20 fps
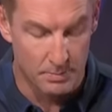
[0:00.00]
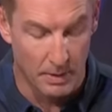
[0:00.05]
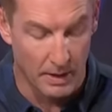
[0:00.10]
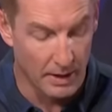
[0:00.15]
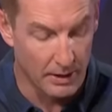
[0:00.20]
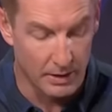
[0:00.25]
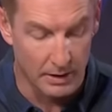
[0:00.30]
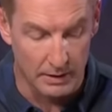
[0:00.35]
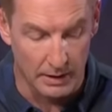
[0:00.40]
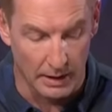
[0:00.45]
But
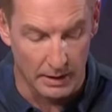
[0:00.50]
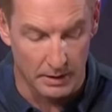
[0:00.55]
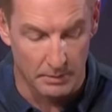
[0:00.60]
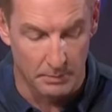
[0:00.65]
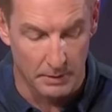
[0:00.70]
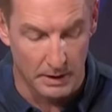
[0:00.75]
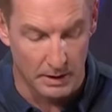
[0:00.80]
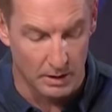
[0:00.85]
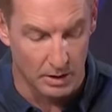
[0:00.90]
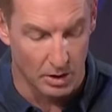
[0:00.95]
I think that could
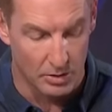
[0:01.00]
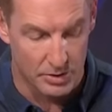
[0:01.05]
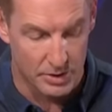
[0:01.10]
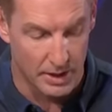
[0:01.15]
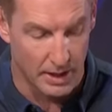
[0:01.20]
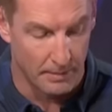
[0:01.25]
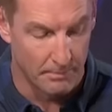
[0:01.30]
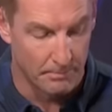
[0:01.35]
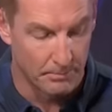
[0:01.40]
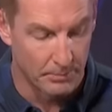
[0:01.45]
be a close
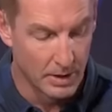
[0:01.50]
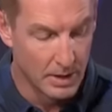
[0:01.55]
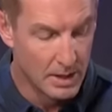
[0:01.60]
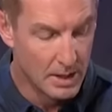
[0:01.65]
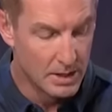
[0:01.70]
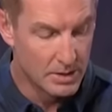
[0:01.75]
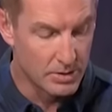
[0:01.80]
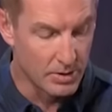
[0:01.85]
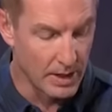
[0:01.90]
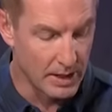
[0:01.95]
game.
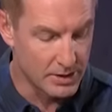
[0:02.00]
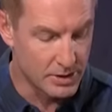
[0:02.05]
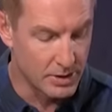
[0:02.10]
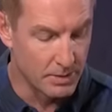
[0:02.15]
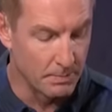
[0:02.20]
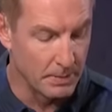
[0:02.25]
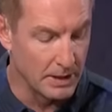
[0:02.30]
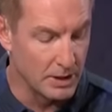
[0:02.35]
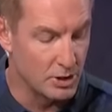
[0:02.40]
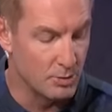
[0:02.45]
So that's
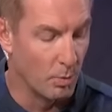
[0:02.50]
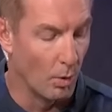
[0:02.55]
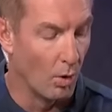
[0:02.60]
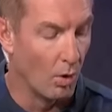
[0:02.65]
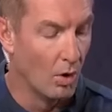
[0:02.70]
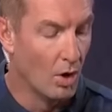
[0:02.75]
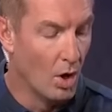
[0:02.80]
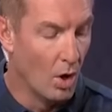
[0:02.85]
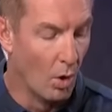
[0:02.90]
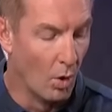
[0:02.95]
the Peach Bowl.